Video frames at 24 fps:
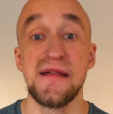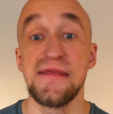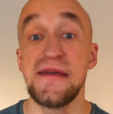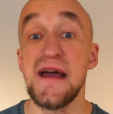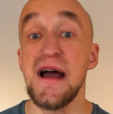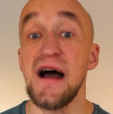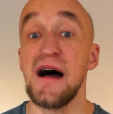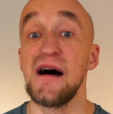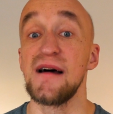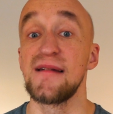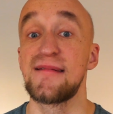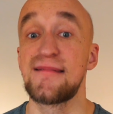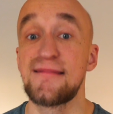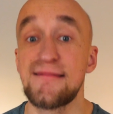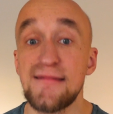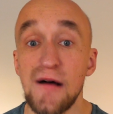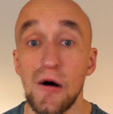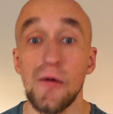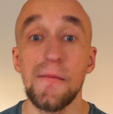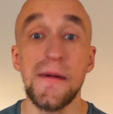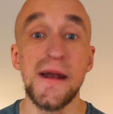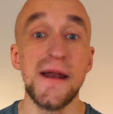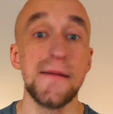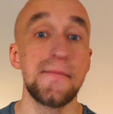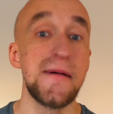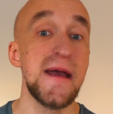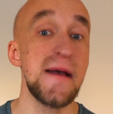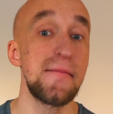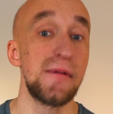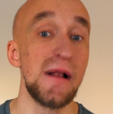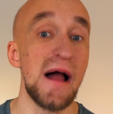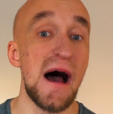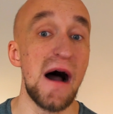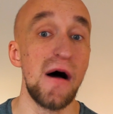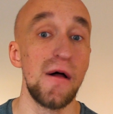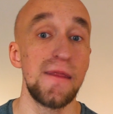There are so many
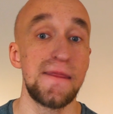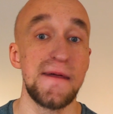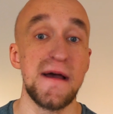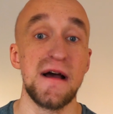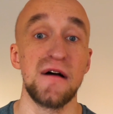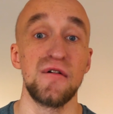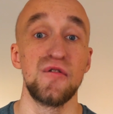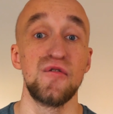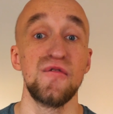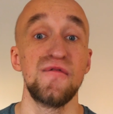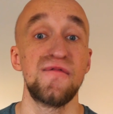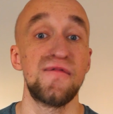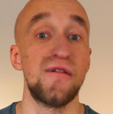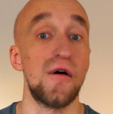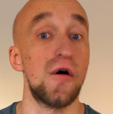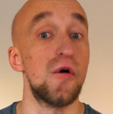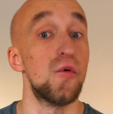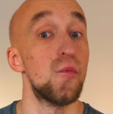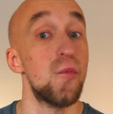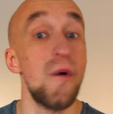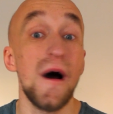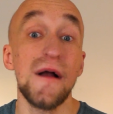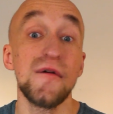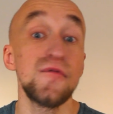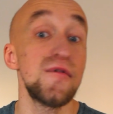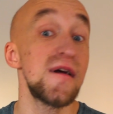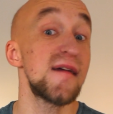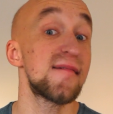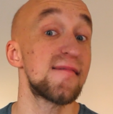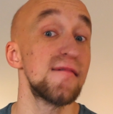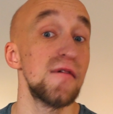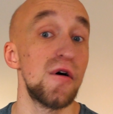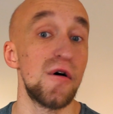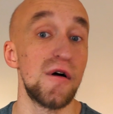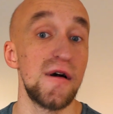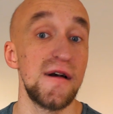people out there who for one
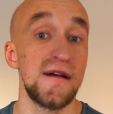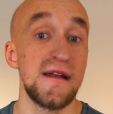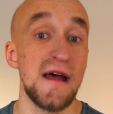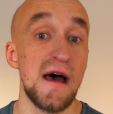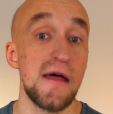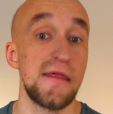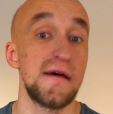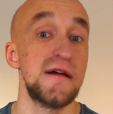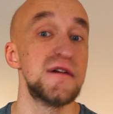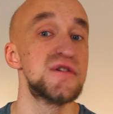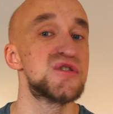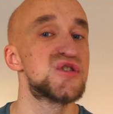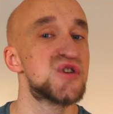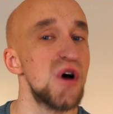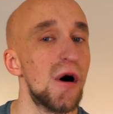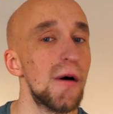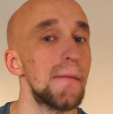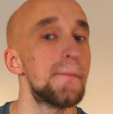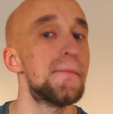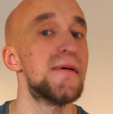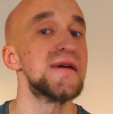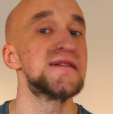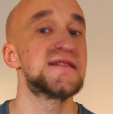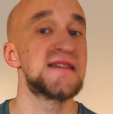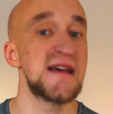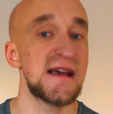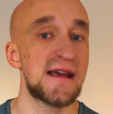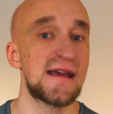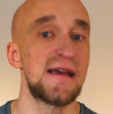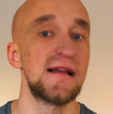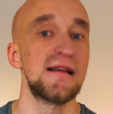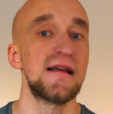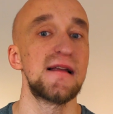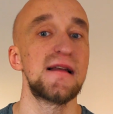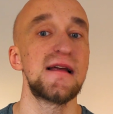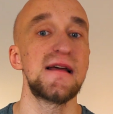reason or another don't
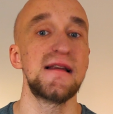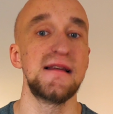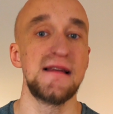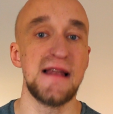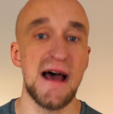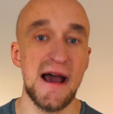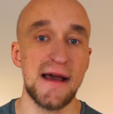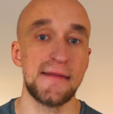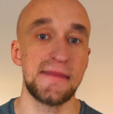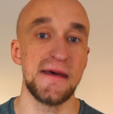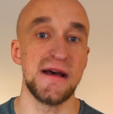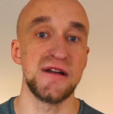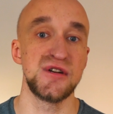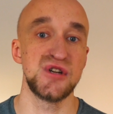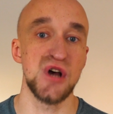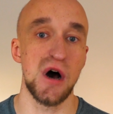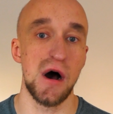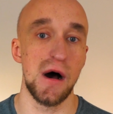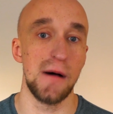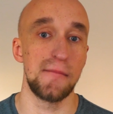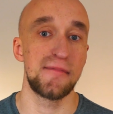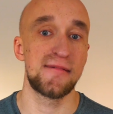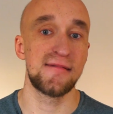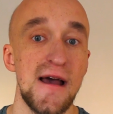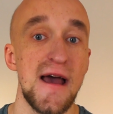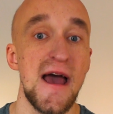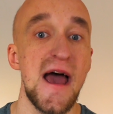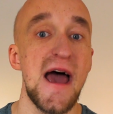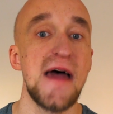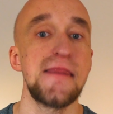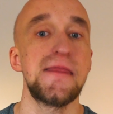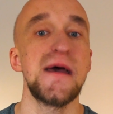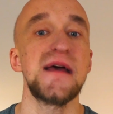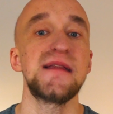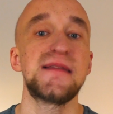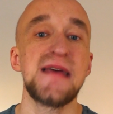particularly like their jobs
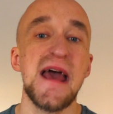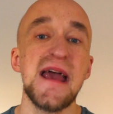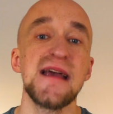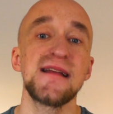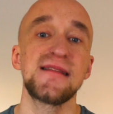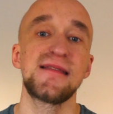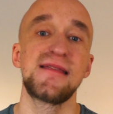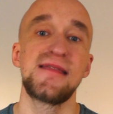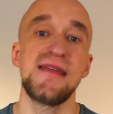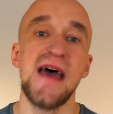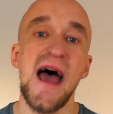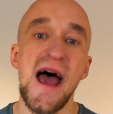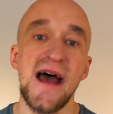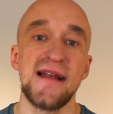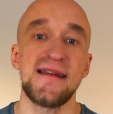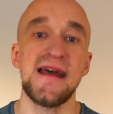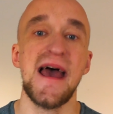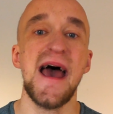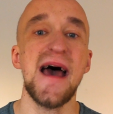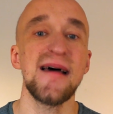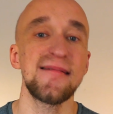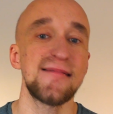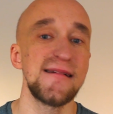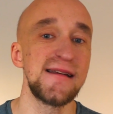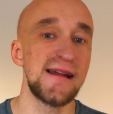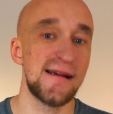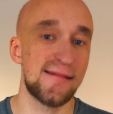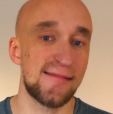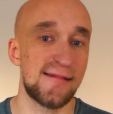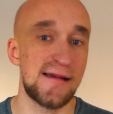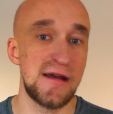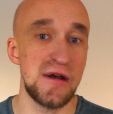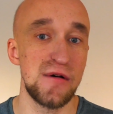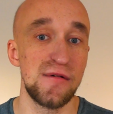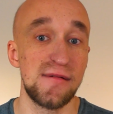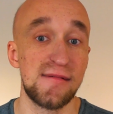and they take that as an
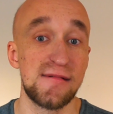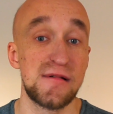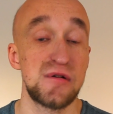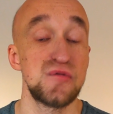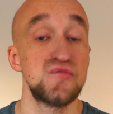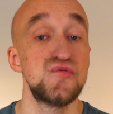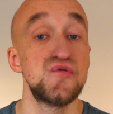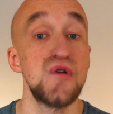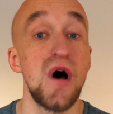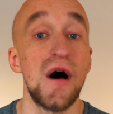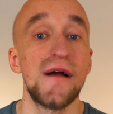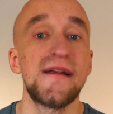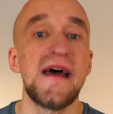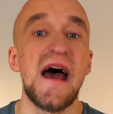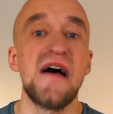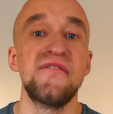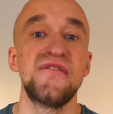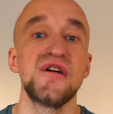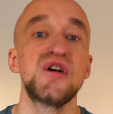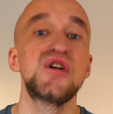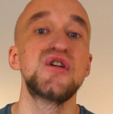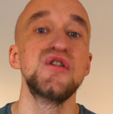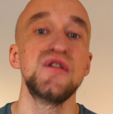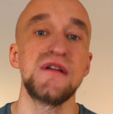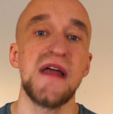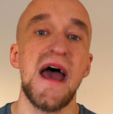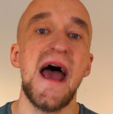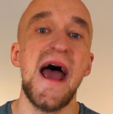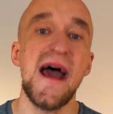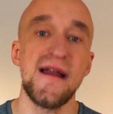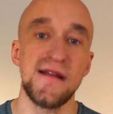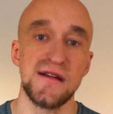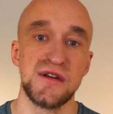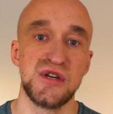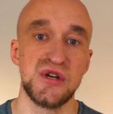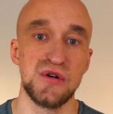excuse to not have a good
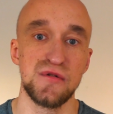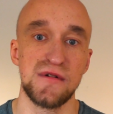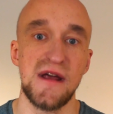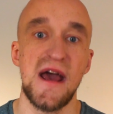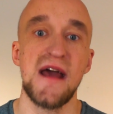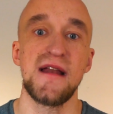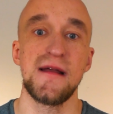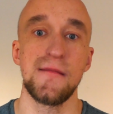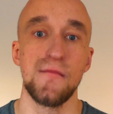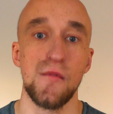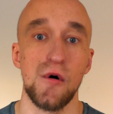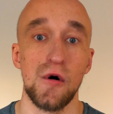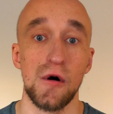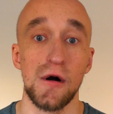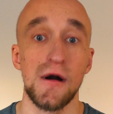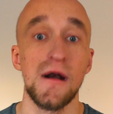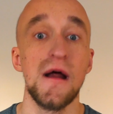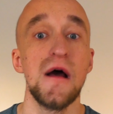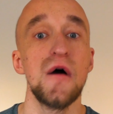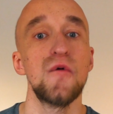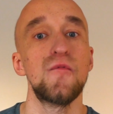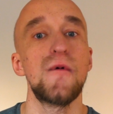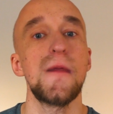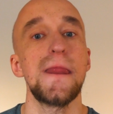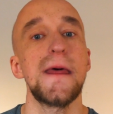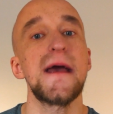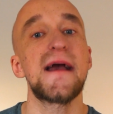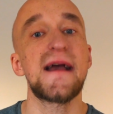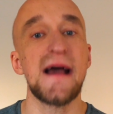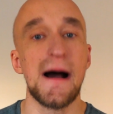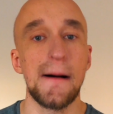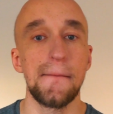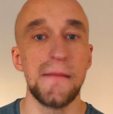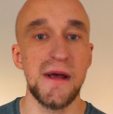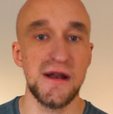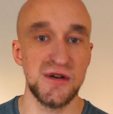attitude anymore when they
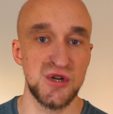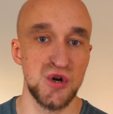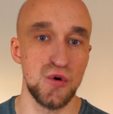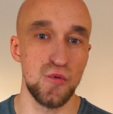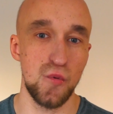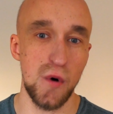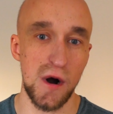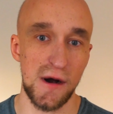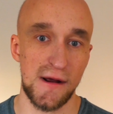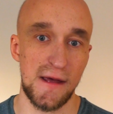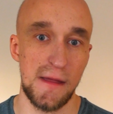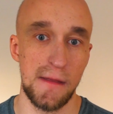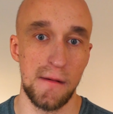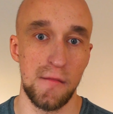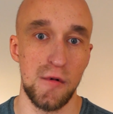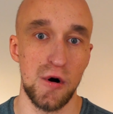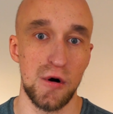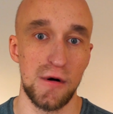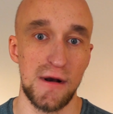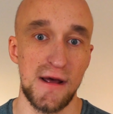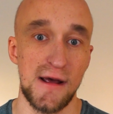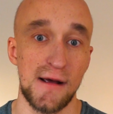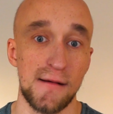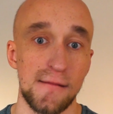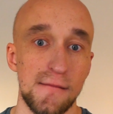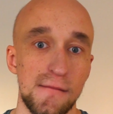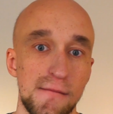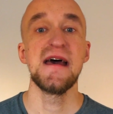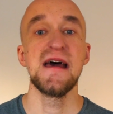come into work in the morning.